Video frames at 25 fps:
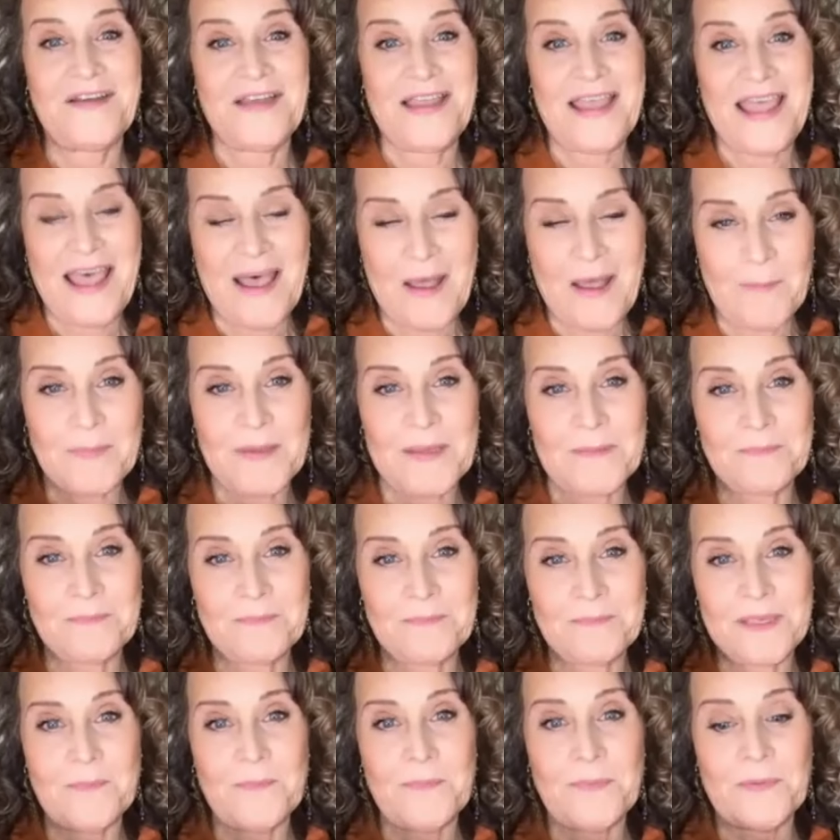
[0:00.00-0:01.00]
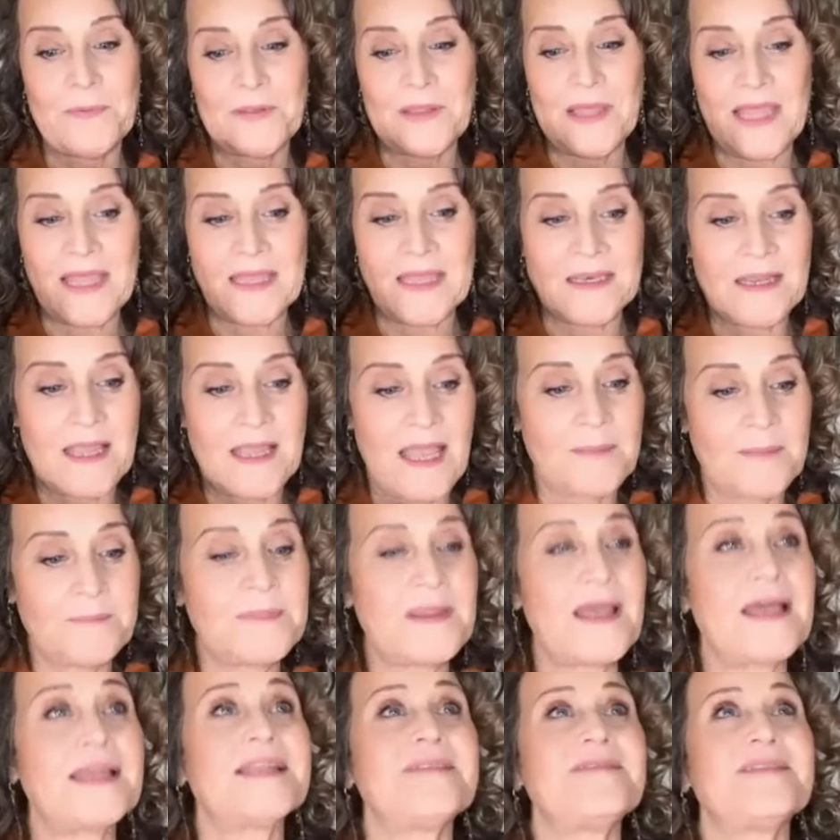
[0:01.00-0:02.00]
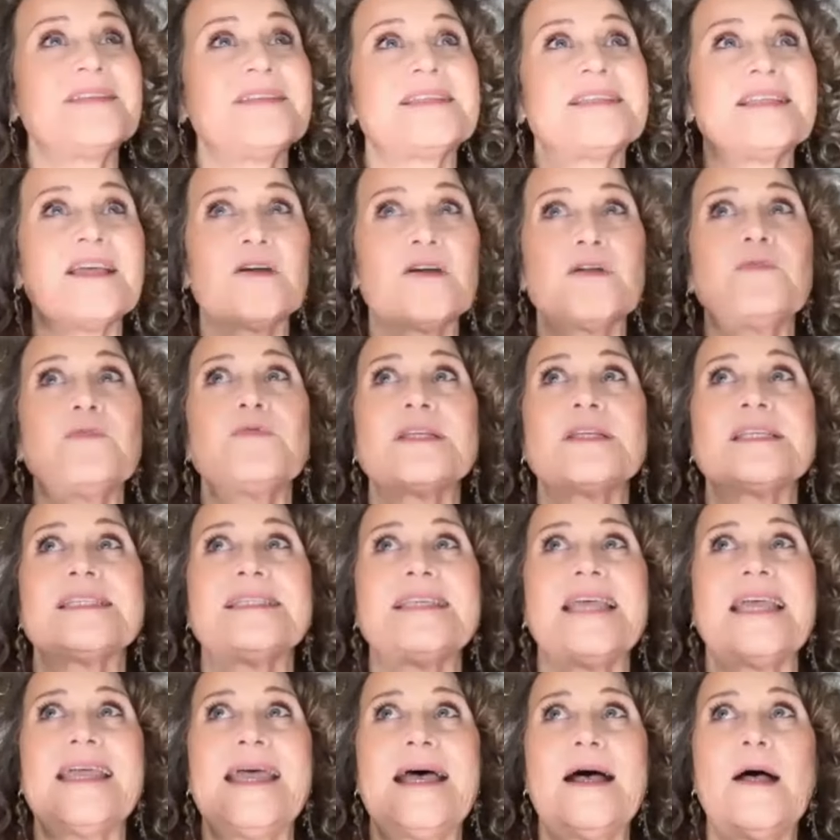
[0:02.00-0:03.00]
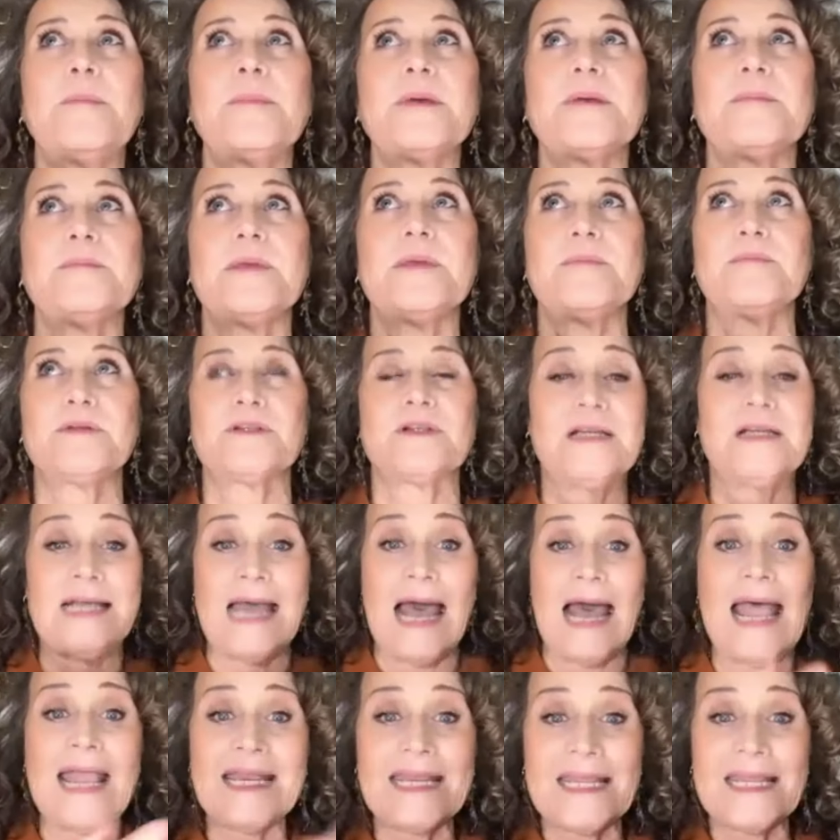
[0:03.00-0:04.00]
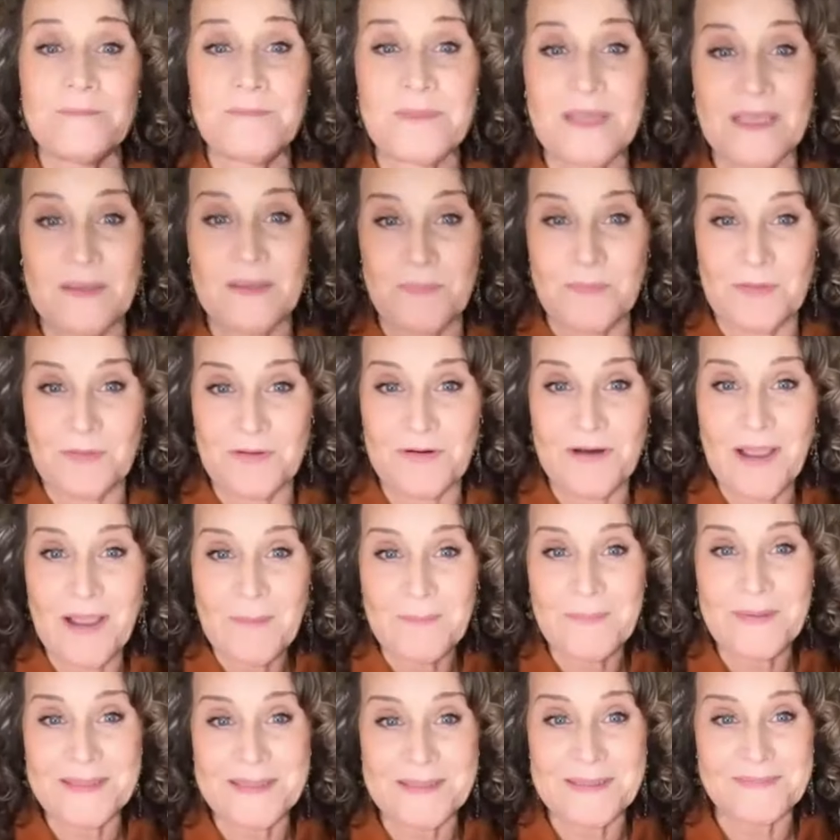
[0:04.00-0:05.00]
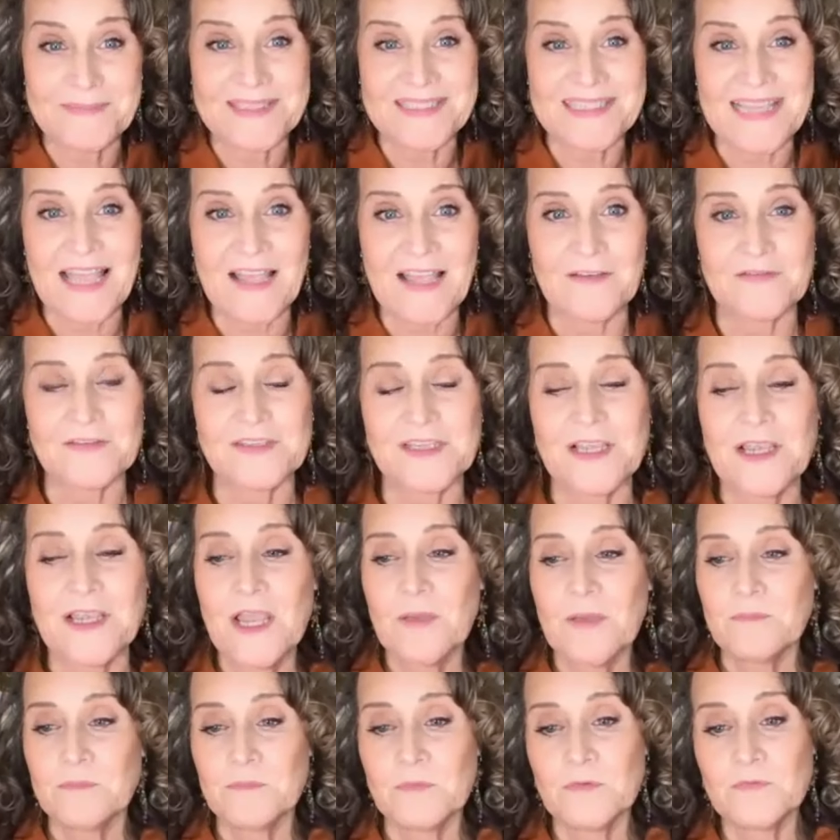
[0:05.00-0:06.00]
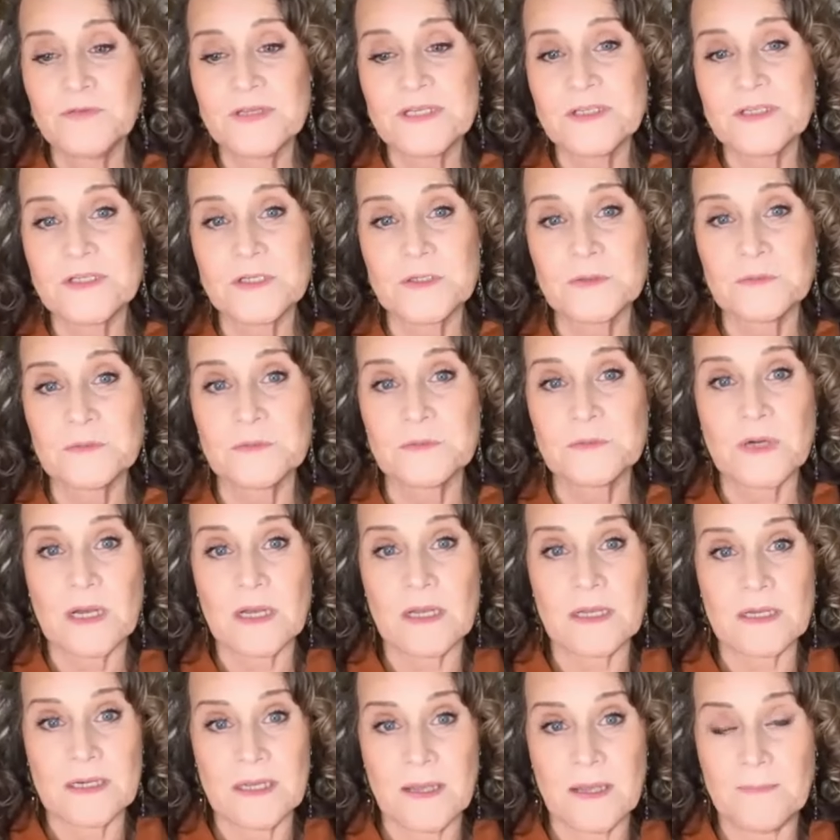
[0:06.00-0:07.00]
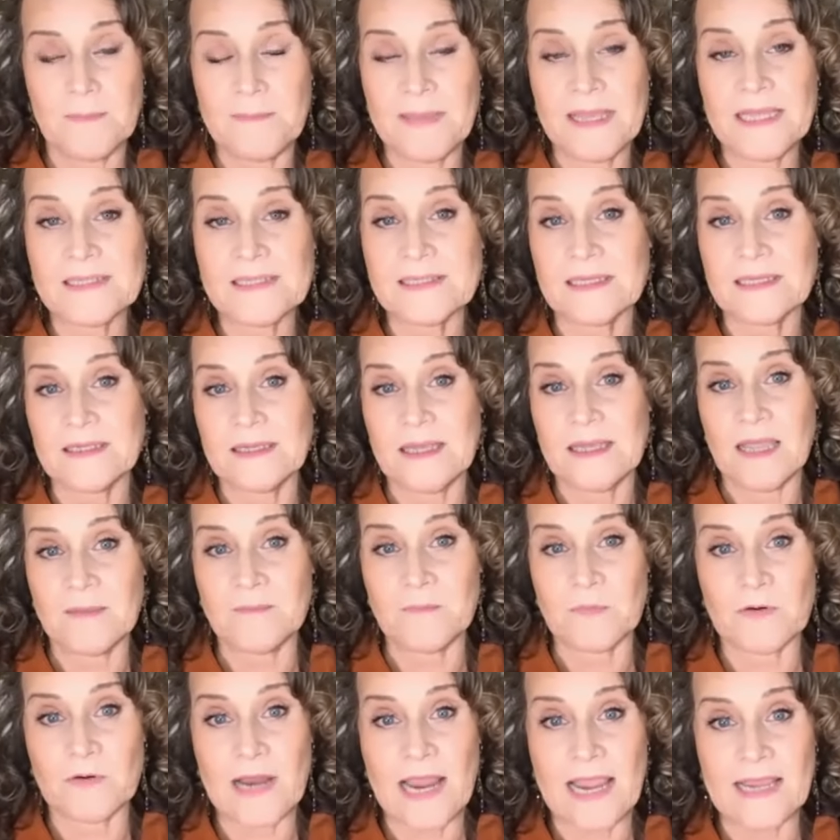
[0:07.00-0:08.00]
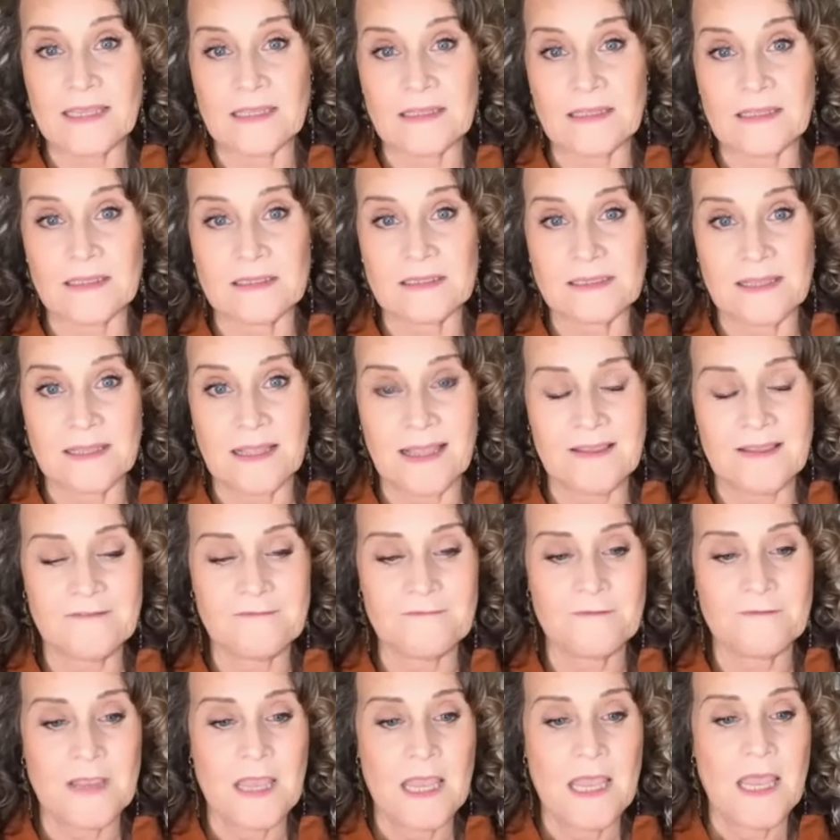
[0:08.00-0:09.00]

helping people. And I don't even want to say helping people, guiding people. They're helping themselves move into an amazing and miraculous life.